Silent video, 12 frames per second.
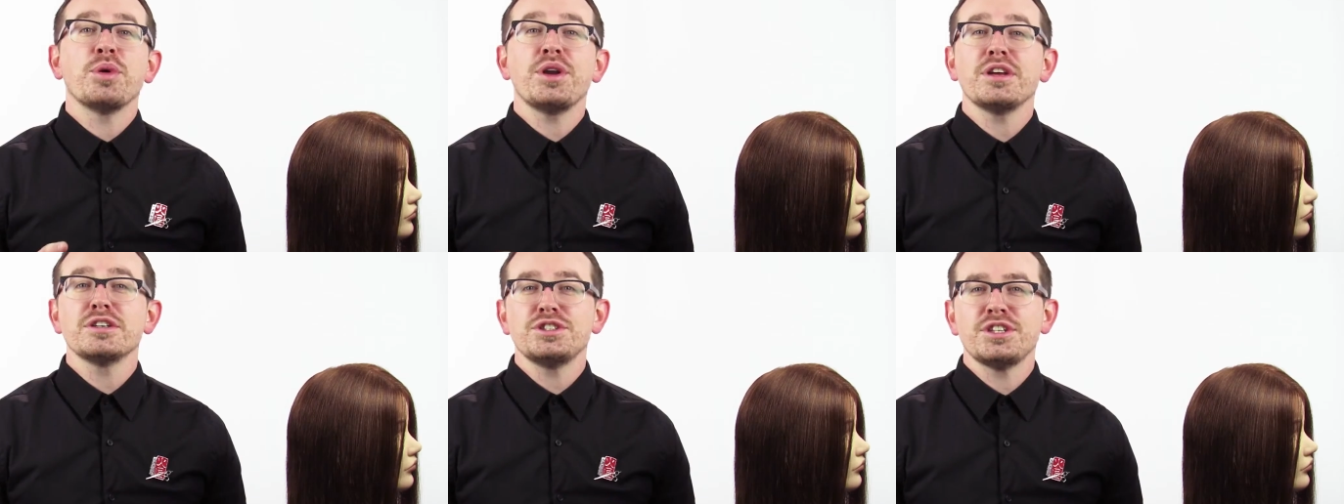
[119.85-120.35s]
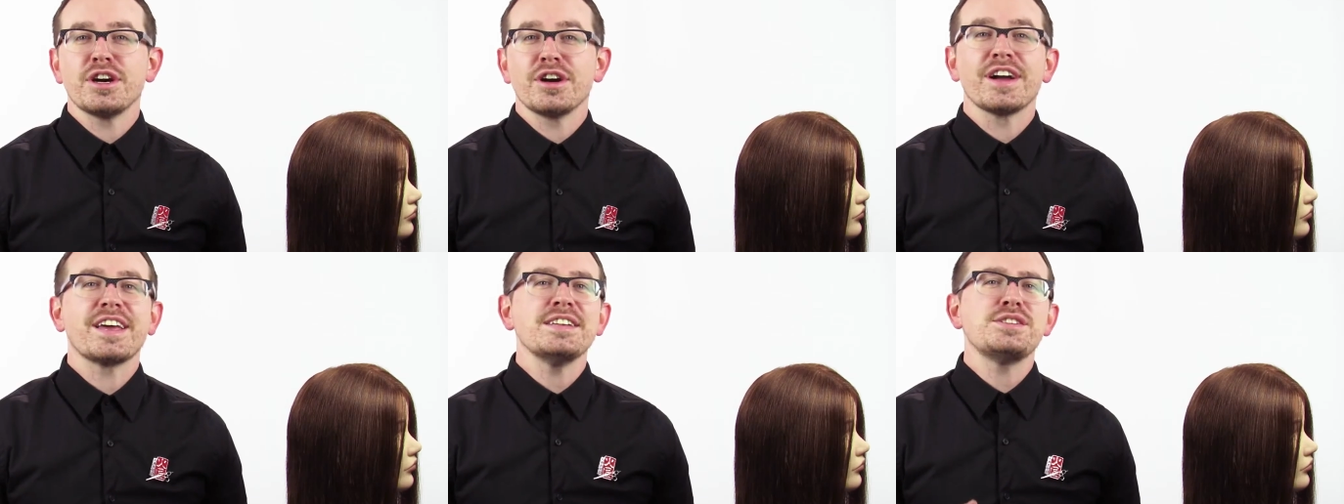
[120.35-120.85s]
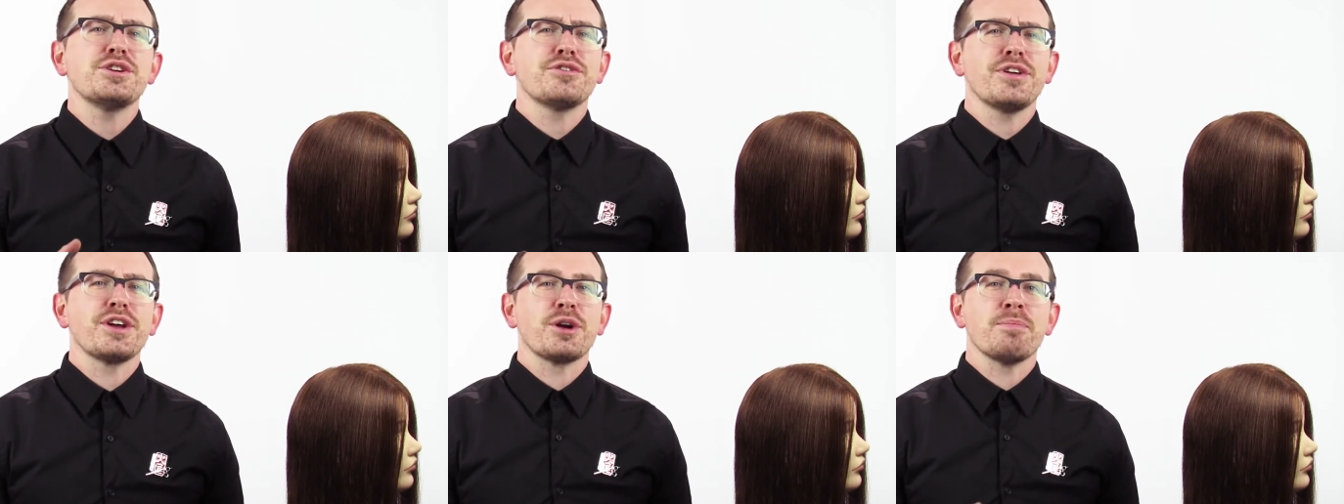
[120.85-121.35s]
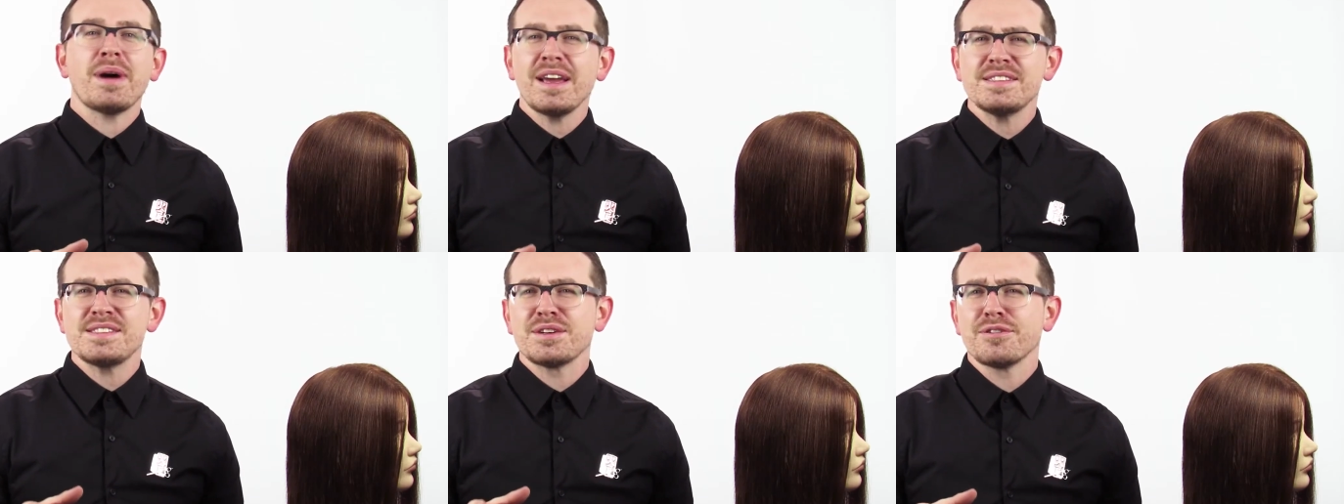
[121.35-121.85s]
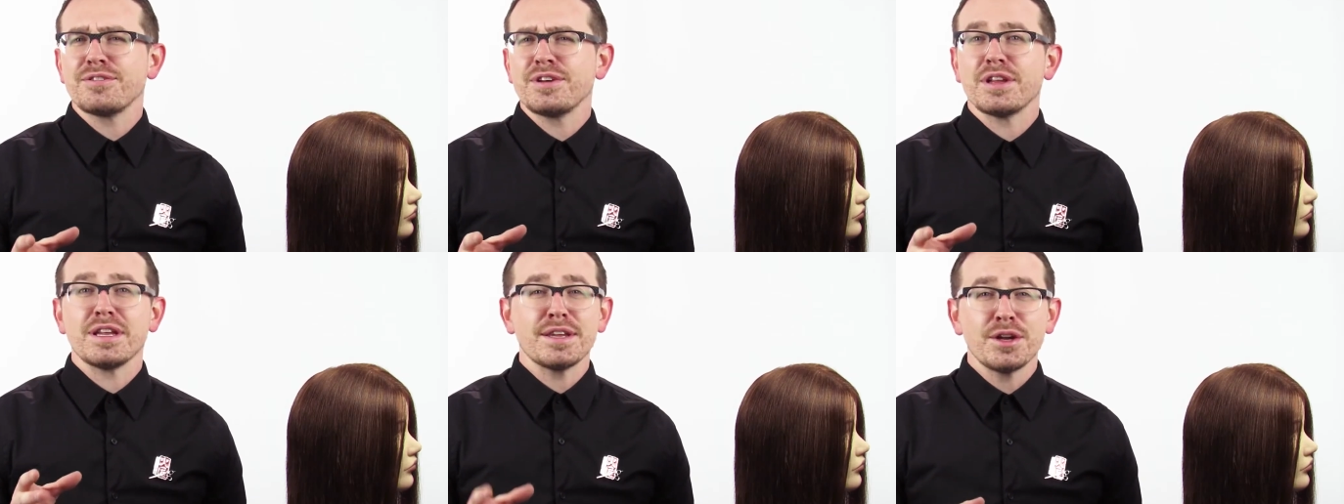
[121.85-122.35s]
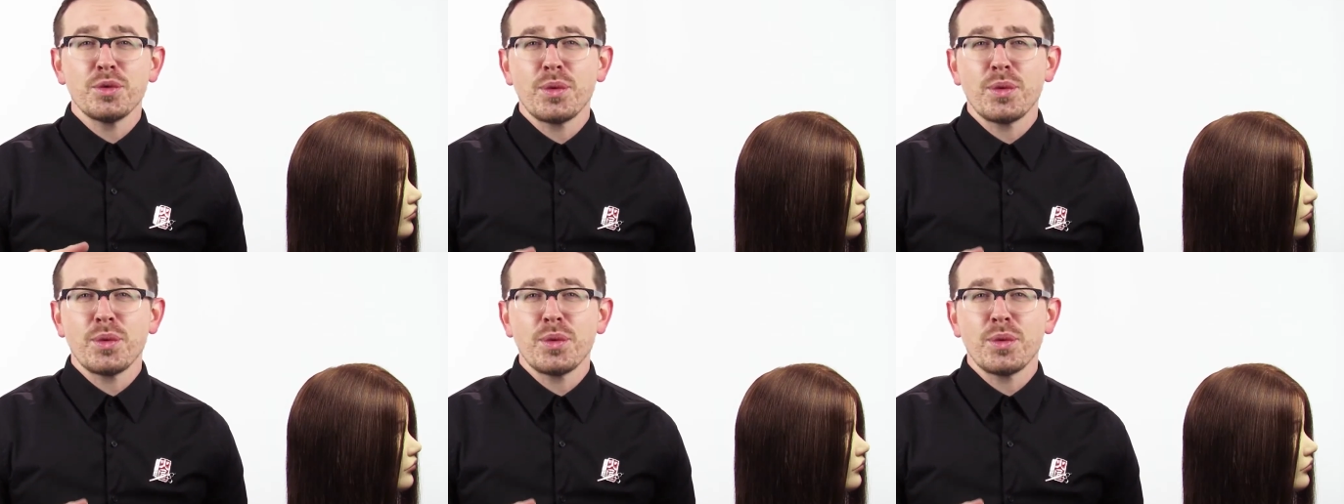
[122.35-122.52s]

putting your shear against your finger might still feel a little